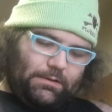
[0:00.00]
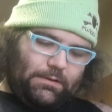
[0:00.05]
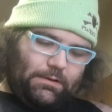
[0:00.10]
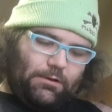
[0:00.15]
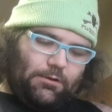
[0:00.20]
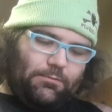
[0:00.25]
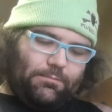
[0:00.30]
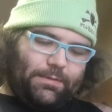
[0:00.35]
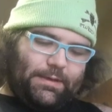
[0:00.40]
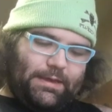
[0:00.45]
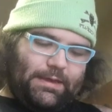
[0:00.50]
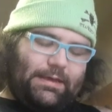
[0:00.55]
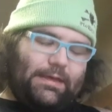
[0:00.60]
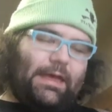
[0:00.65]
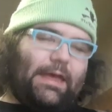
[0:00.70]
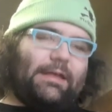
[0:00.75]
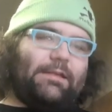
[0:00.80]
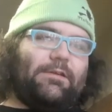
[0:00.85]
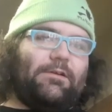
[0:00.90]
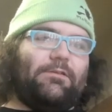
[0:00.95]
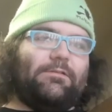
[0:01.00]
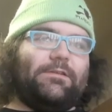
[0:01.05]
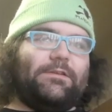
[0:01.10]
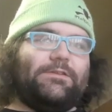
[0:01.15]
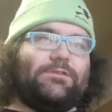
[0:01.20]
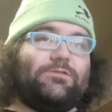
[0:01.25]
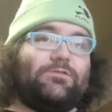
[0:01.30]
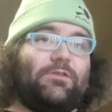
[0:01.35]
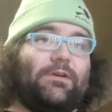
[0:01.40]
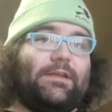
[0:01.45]
hoping I don't
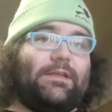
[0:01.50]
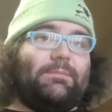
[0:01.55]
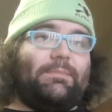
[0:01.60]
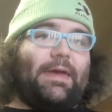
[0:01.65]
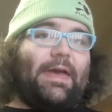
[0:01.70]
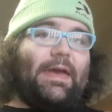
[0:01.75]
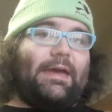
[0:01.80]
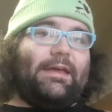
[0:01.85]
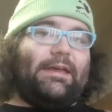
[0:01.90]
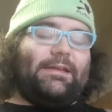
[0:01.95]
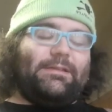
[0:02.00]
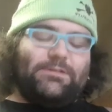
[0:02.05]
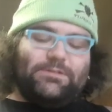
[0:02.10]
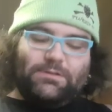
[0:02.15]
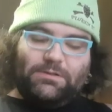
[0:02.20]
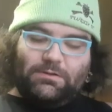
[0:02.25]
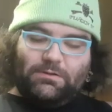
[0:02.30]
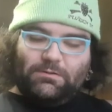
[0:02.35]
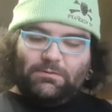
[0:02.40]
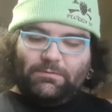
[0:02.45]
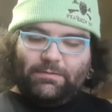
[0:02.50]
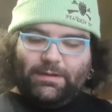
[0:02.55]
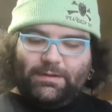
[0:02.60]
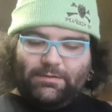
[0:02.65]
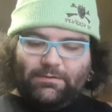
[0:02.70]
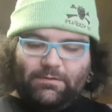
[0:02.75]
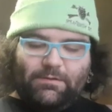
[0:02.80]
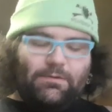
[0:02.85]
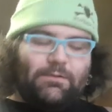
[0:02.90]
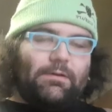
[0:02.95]
destroy the package the whole way
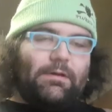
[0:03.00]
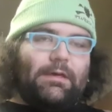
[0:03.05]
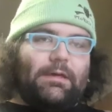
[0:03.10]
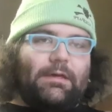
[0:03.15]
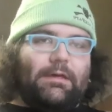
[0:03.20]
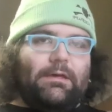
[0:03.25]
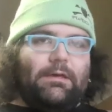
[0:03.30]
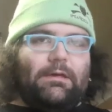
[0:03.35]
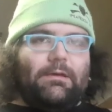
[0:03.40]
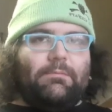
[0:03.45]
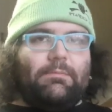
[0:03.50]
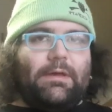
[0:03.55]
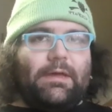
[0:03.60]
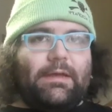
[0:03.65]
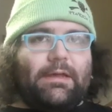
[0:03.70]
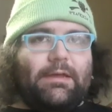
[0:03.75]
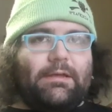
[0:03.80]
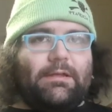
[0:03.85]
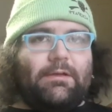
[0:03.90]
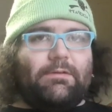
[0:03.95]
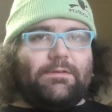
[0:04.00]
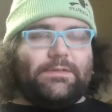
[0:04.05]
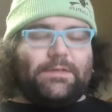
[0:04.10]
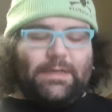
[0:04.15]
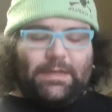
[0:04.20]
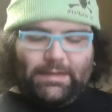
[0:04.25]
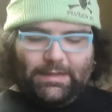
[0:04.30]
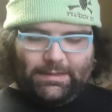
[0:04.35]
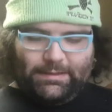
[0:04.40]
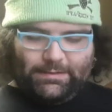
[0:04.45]
through. But you know it's
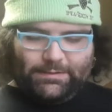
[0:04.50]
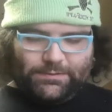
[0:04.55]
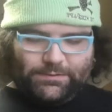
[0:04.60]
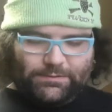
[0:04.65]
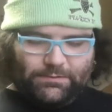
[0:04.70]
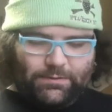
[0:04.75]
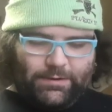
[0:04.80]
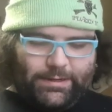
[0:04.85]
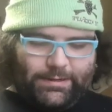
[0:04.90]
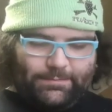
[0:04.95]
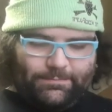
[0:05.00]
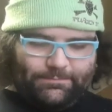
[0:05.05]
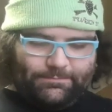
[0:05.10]
gonna get destroyed.